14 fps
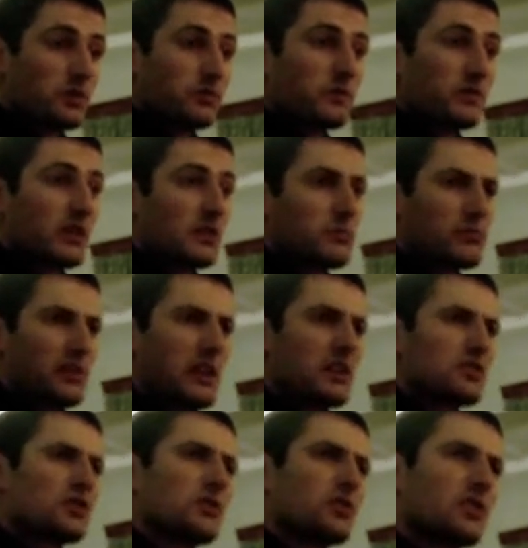with
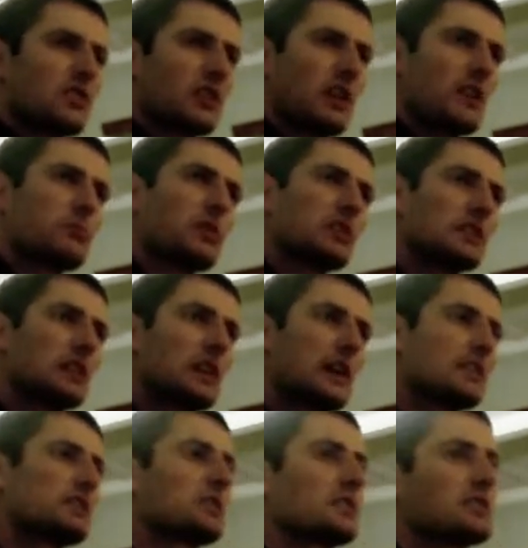brown sugar and
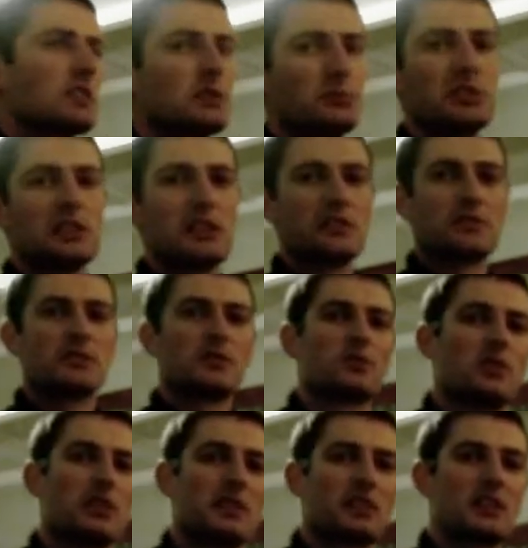molasses, I believe, to
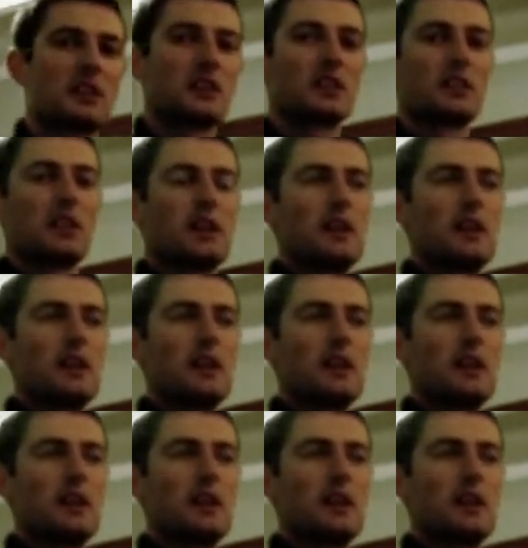try and get